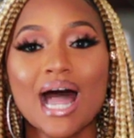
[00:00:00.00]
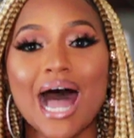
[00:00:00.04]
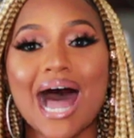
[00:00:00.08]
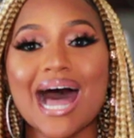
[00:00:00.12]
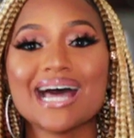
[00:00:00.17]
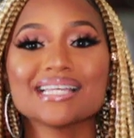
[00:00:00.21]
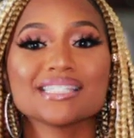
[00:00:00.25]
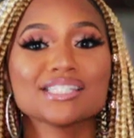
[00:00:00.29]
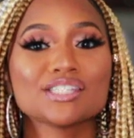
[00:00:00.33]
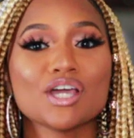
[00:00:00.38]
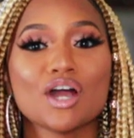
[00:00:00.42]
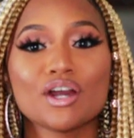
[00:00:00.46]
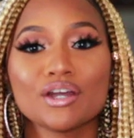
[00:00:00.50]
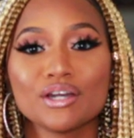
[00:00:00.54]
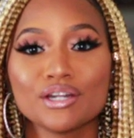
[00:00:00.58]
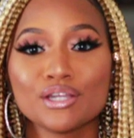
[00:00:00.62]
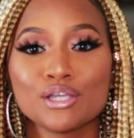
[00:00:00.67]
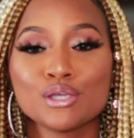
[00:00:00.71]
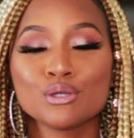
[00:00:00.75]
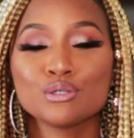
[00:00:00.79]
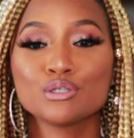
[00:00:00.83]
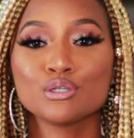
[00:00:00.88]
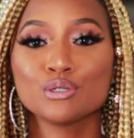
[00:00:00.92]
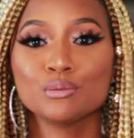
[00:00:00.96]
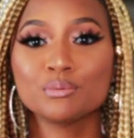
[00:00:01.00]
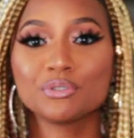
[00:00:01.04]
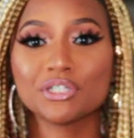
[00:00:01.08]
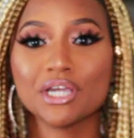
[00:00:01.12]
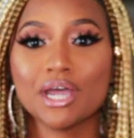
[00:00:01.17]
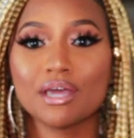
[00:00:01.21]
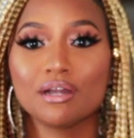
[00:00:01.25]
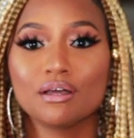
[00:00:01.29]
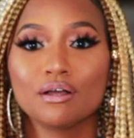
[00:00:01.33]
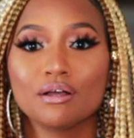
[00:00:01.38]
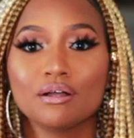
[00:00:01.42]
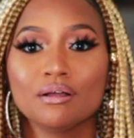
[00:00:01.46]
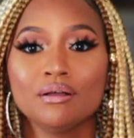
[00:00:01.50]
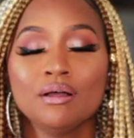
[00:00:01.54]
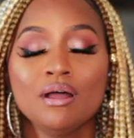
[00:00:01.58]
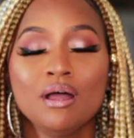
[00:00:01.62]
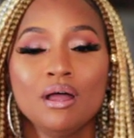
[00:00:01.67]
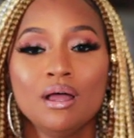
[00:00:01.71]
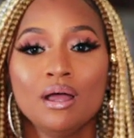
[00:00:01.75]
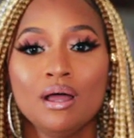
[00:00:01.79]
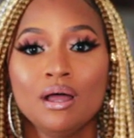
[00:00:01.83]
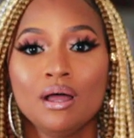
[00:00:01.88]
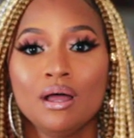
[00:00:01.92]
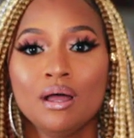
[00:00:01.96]
I started a YouTube channel
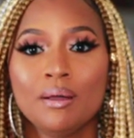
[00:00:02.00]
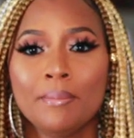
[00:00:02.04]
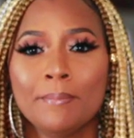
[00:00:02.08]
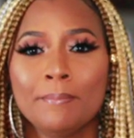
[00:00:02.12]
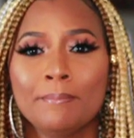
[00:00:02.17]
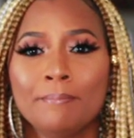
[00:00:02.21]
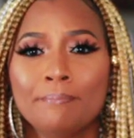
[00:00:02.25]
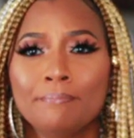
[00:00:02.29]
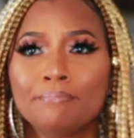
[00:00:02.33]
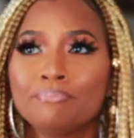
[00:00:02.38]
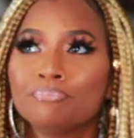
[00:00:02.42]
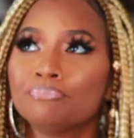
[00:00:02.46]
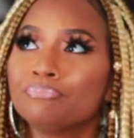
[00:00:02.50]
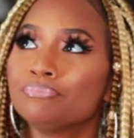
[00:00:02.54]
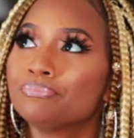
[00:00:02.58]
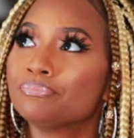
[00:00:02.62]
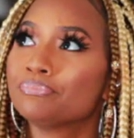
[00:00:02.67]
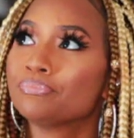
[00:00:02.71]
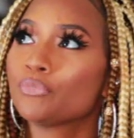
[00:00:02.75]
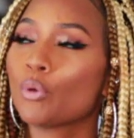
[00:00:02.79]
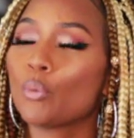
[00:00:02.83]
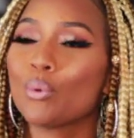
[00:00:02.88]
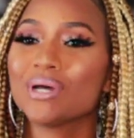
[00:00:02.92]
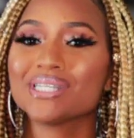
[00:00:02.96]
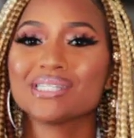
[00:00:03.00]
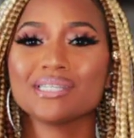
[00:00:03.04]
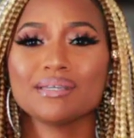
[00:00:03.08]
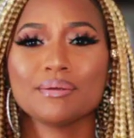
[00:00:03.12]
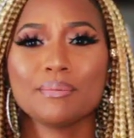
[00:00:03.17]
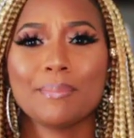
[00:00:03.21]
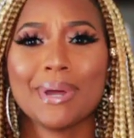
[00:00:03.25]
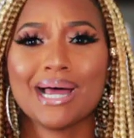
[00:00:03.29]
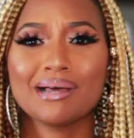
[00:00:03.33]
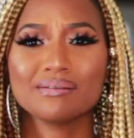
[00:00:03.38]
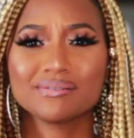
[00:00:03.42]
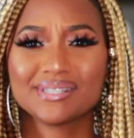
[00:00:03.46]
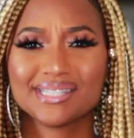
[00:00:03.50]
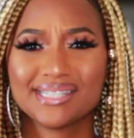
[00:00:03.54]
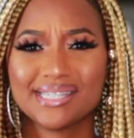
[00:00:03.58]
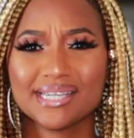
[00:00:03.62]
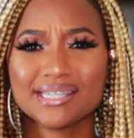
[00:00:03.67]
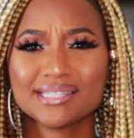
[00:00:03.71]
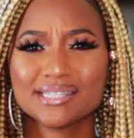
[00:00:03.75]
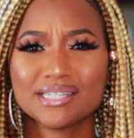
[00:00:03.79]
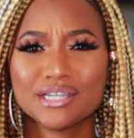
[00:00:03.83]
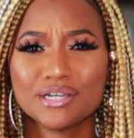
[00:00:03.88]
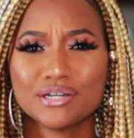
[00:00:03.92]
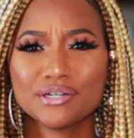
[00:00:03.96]
was it about
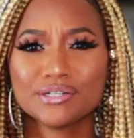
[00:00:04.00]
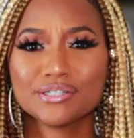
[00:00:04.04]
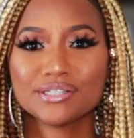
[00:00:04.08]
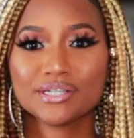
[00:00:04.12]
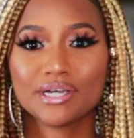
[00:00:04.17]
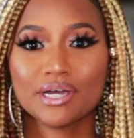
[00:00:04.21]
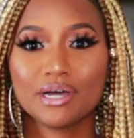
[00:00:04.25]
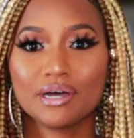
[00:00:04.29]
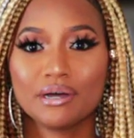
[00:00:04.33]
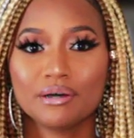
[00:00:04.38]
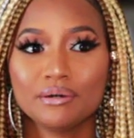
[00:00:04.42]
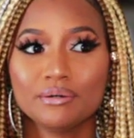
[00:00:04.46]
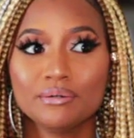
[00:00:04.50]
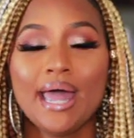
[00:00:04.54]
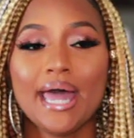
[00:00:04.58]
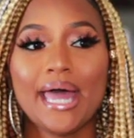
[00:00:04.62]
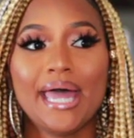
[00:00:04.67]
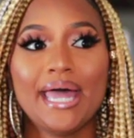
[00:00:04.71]
6 years ago,